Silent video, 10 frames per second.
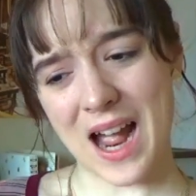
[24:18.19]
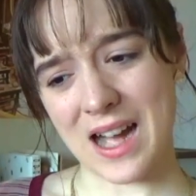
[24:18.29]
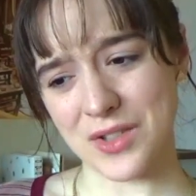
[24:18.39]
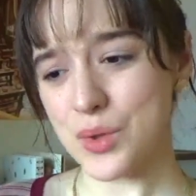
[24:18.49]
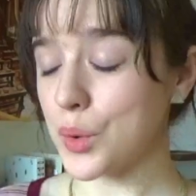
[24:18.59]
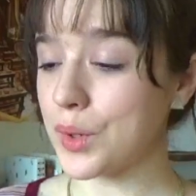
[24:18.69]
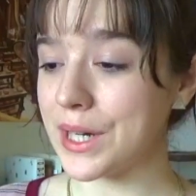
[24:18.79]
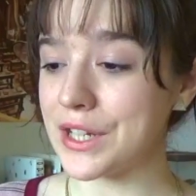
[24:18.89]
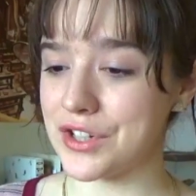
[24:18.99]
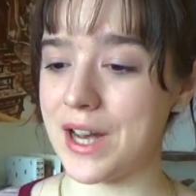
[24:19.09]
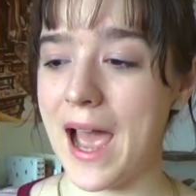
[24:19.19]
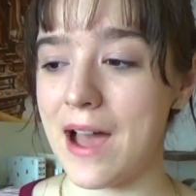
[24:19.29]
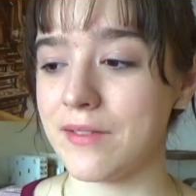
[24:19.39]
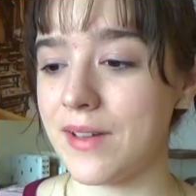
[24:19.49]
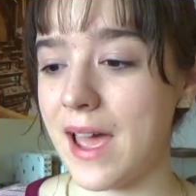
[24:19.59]
story should
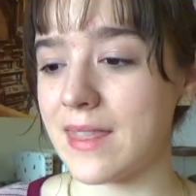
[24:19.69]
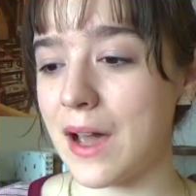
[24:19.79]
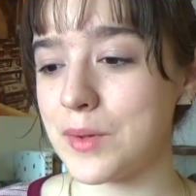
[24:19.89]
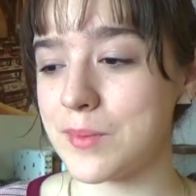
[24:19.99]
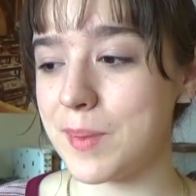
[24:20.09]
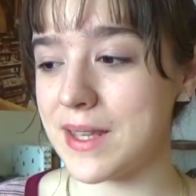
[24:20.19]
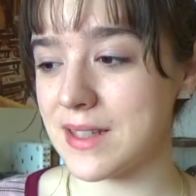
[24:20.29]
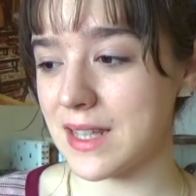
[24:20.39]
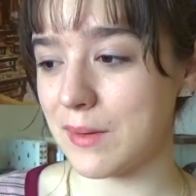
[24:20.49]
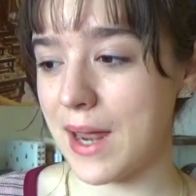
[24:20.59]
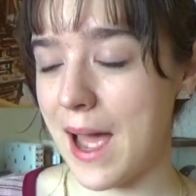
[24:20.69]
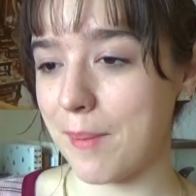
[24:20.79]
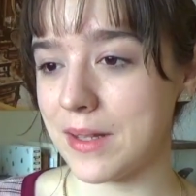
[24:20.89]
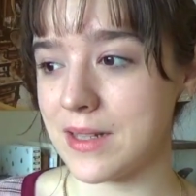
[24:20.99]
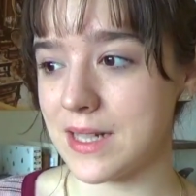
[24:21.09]
have. And that was basically what
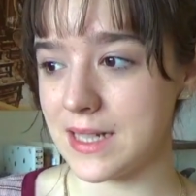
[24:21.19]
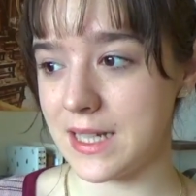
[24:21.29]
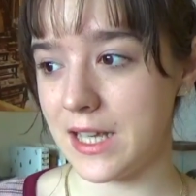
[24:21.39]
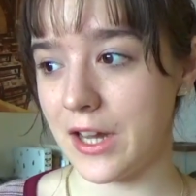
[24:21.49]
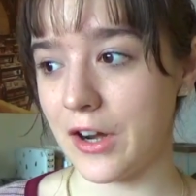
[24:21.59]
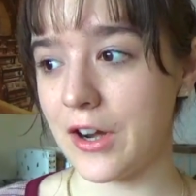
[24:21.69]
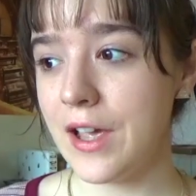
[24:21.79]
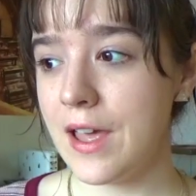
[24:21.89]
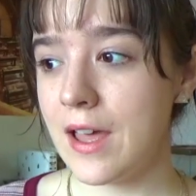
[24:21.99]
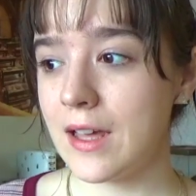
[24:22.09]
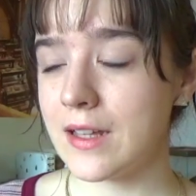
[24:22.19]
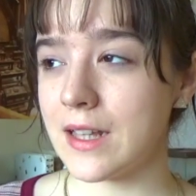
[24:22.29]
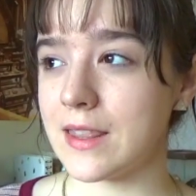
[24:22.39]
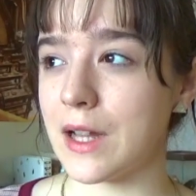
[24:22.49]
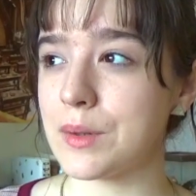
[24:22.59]
happened in here.
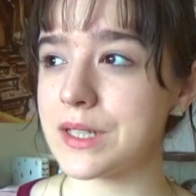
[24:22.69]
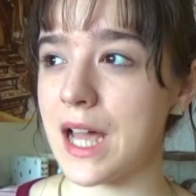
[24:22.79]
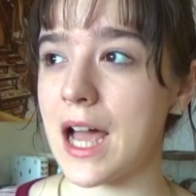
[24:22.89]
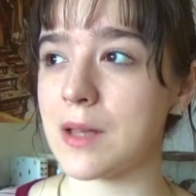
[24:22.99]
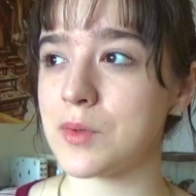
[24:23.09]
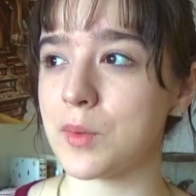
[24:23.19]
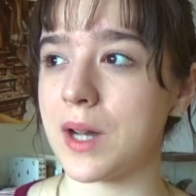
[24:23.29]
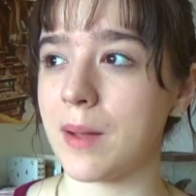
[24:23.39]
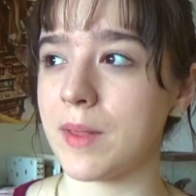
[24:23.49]
There were times when I'm